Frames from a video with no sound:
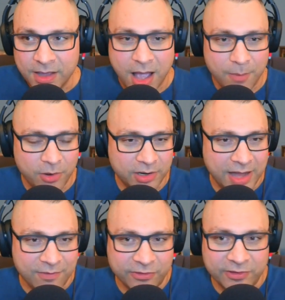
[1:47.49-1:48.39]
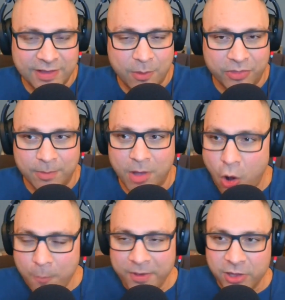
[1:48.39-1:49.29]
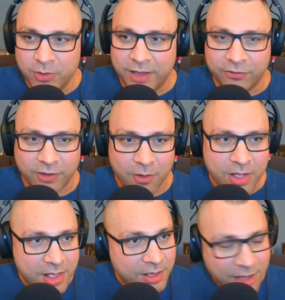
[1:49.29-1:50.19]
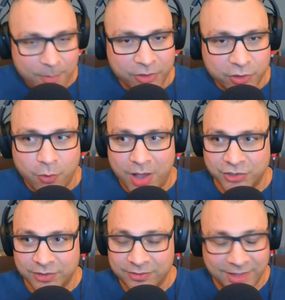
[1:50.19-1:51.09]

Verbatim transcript: Um, we're going to have a sit down with him, an open Q&A. So come with your questions.